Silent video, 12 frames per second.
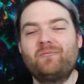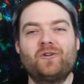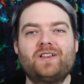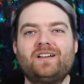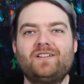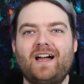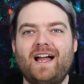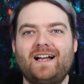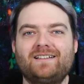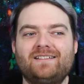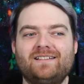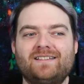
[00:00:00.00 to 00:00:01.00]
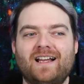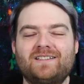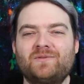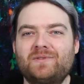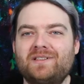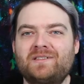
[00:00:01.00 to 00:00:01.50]
I'm really glad that that's
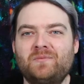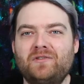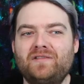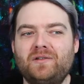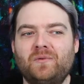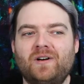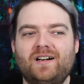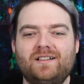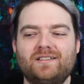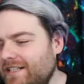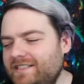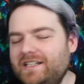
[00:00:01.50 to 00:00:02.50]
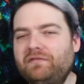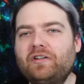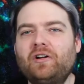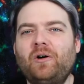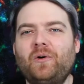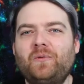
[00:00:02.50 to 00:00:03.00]
what this movie was. A
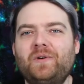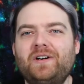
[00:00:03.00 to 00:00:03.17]
difficult